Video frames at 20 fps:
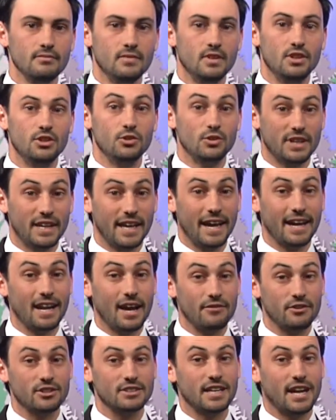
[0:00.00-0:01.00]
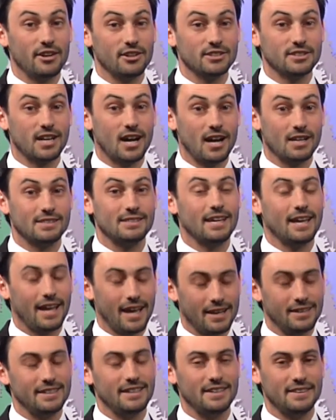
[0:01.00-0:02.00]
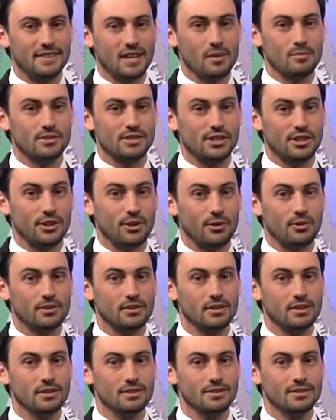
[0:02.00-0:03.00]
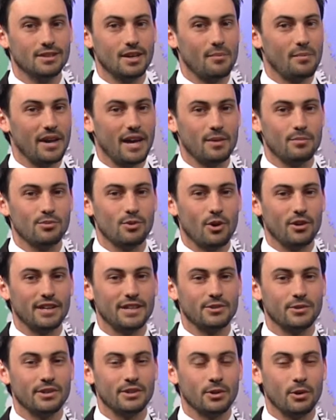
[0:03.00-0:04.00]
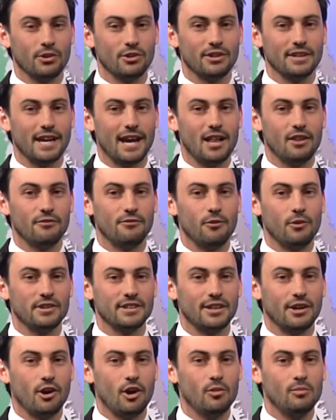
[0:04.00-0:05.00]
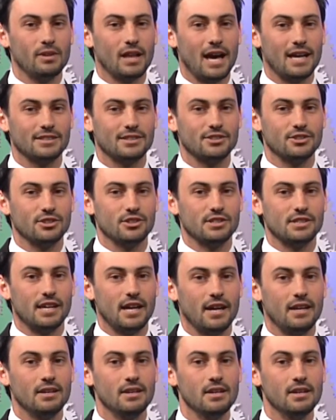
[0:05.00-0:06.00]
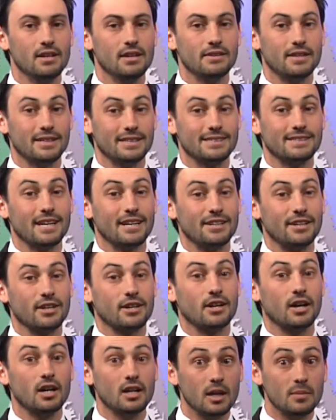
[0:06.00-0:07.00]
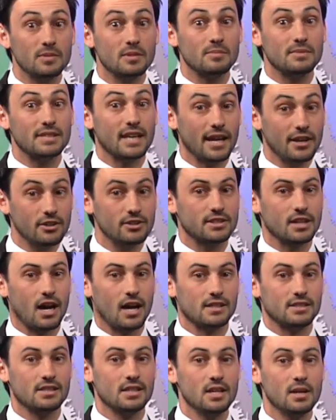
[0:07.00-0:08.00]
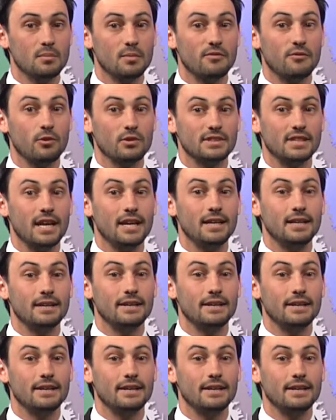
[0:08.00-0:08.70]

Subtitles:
You can't have your tater tots and eat them too. A man broke into a Northern California home last Thursday, then decided to cook up some tater tots before taking a